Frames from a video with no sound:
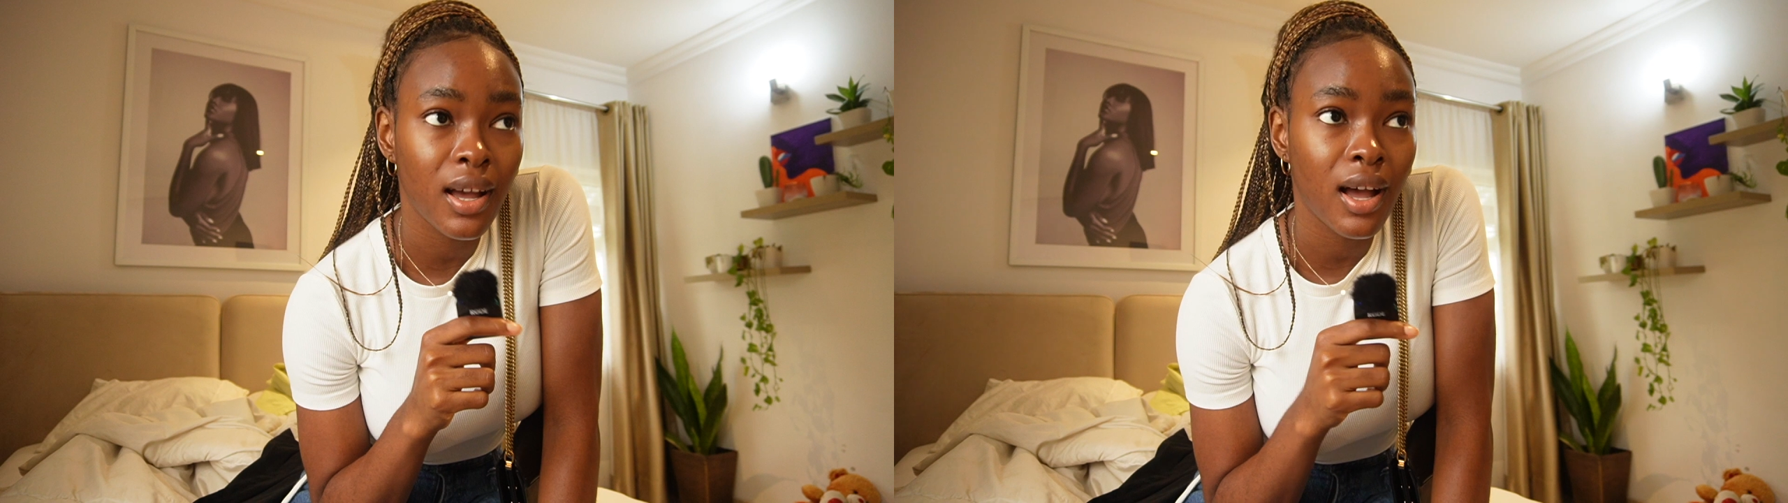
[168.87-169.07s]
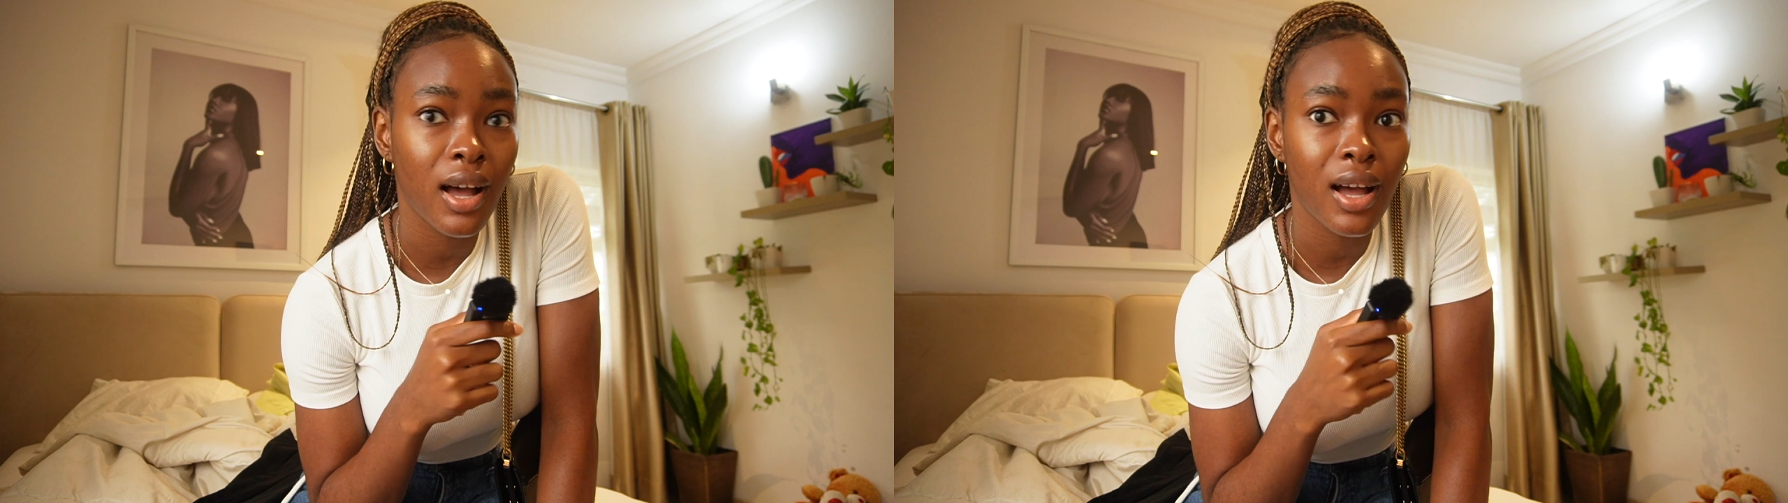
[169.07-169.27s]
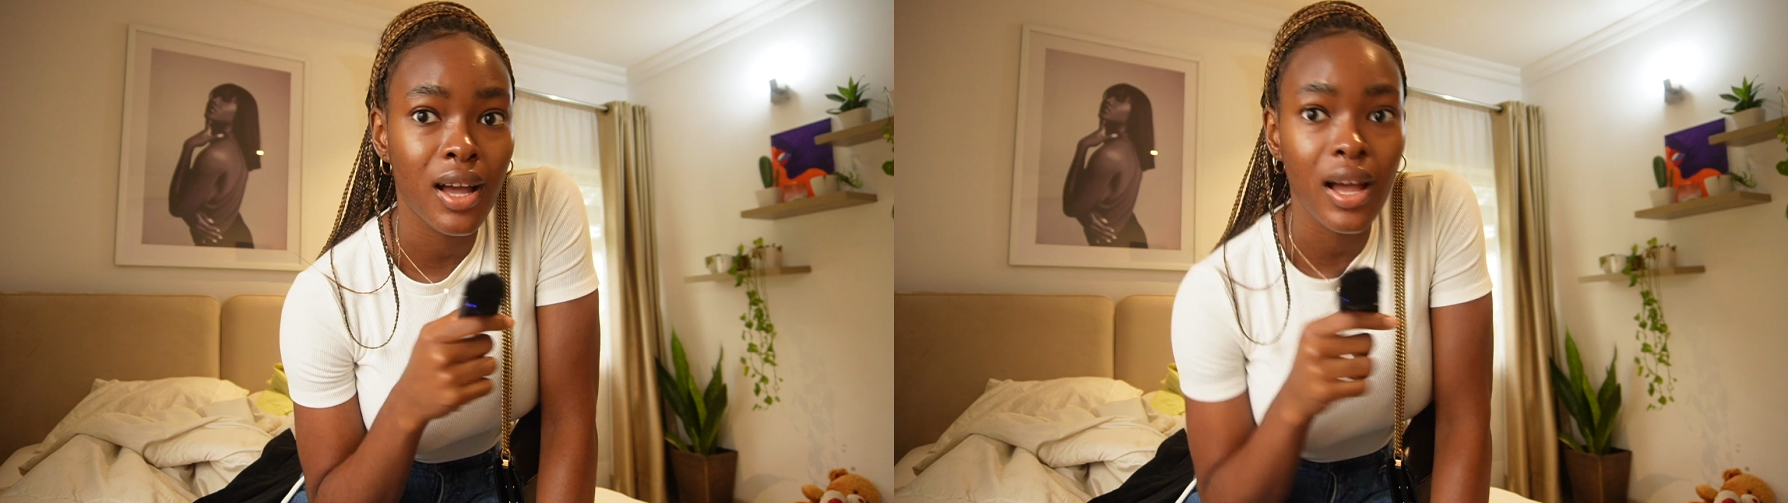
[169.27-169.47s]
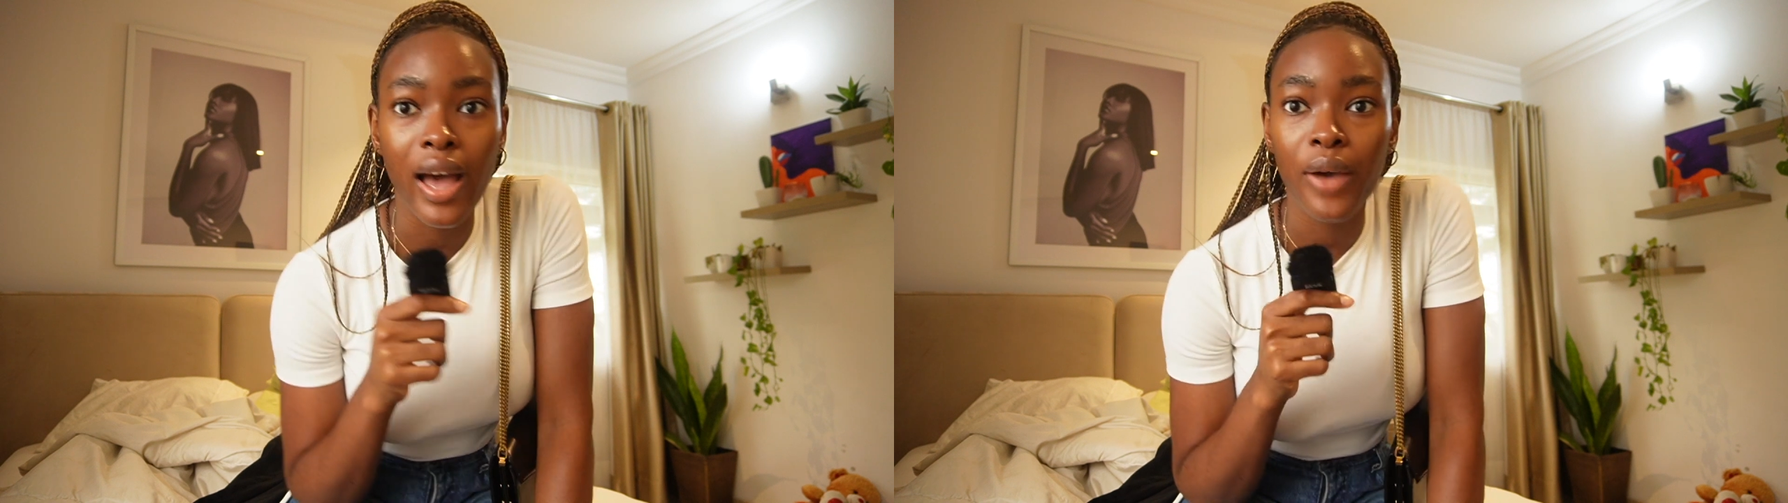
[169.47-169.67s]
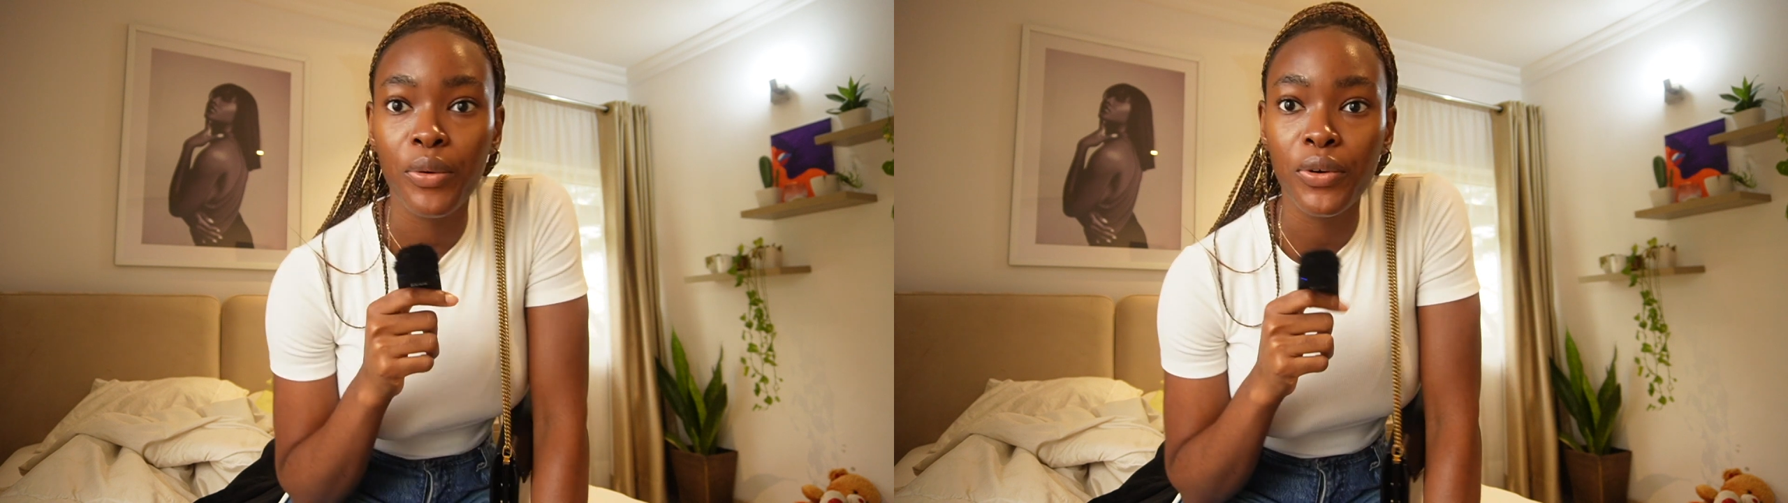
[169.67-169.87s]

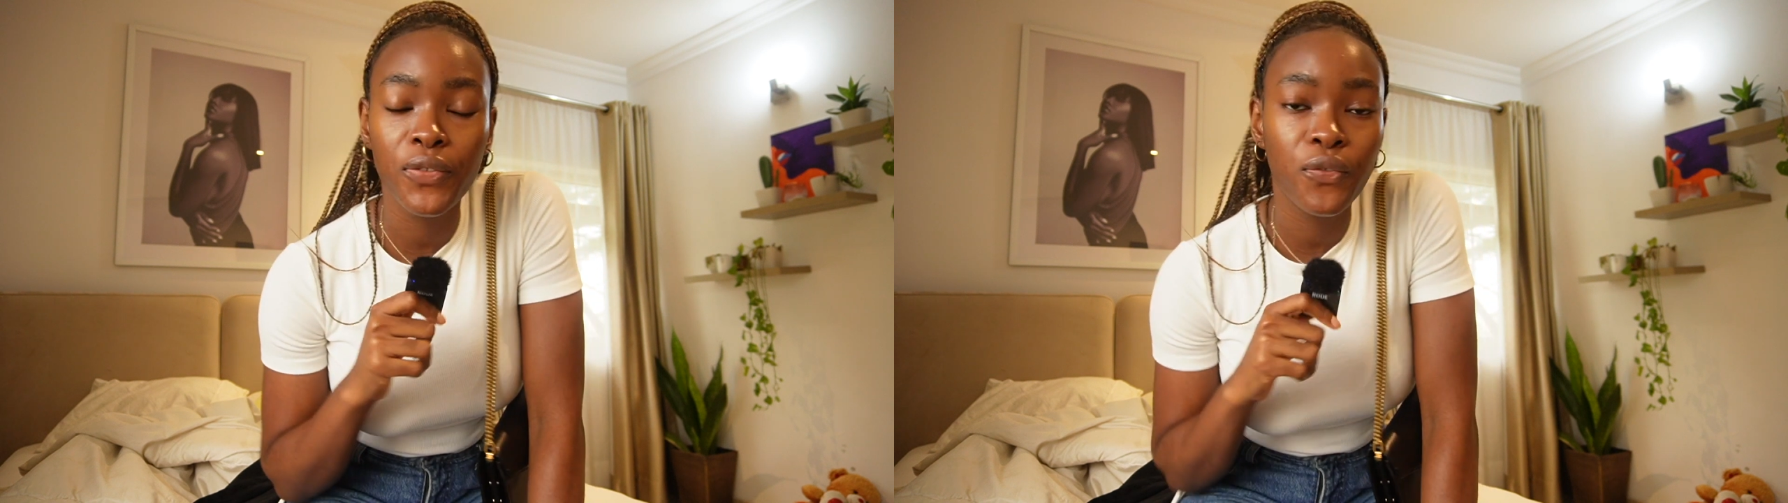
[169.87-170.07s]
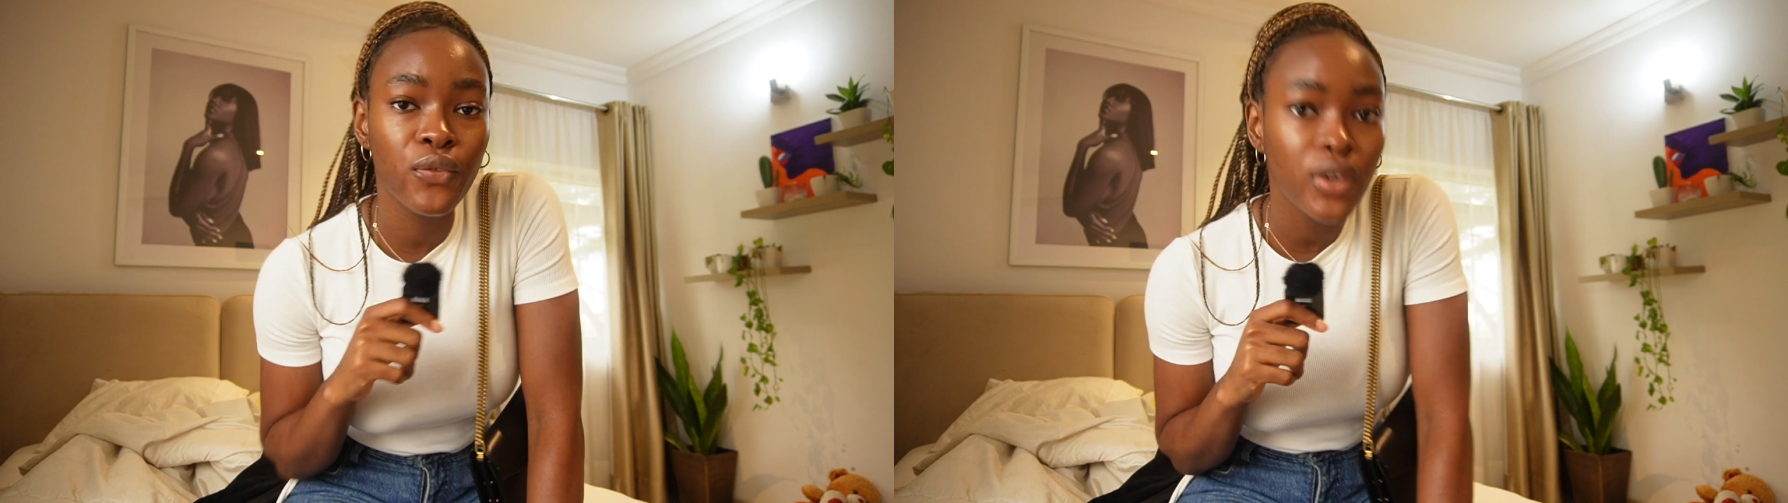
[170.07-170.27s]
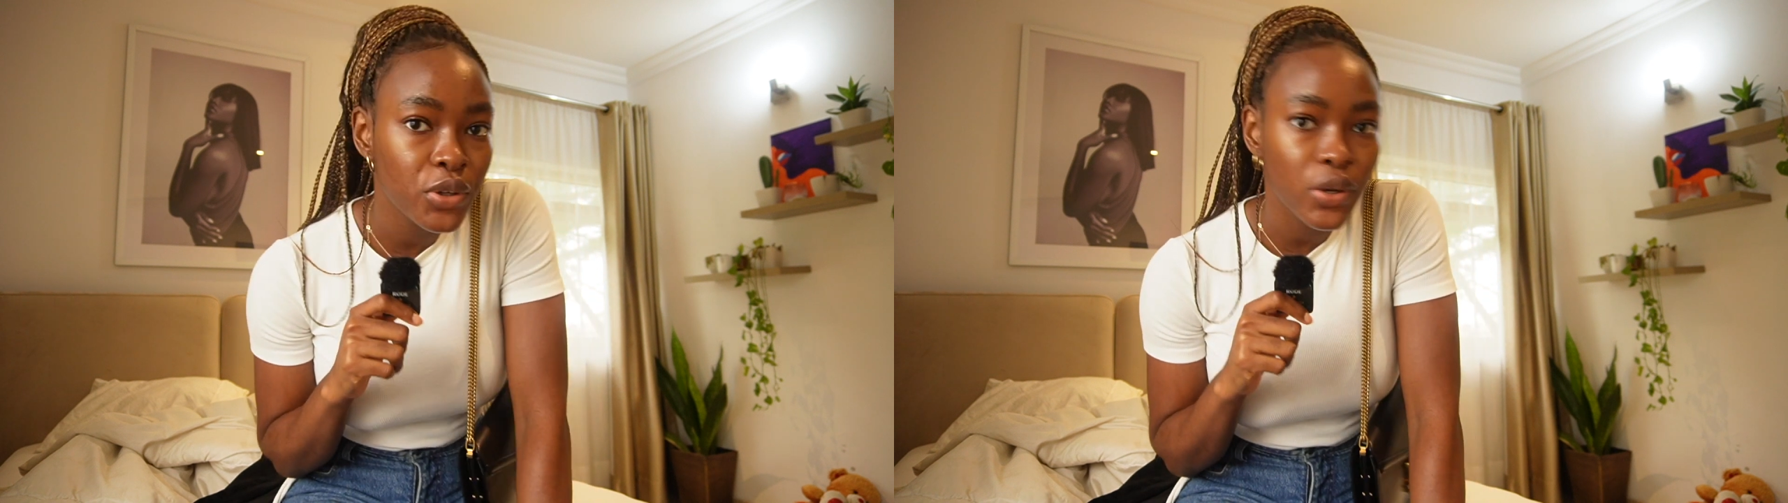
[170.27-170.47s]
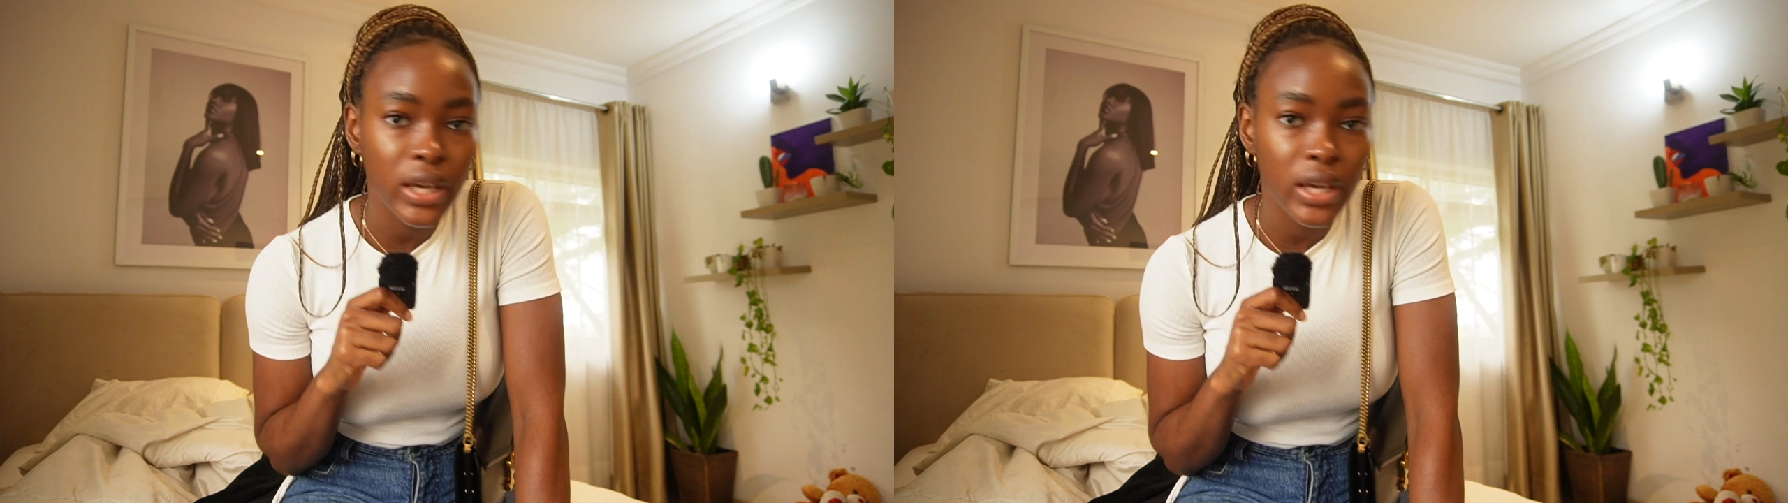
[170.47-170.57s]
I would fill you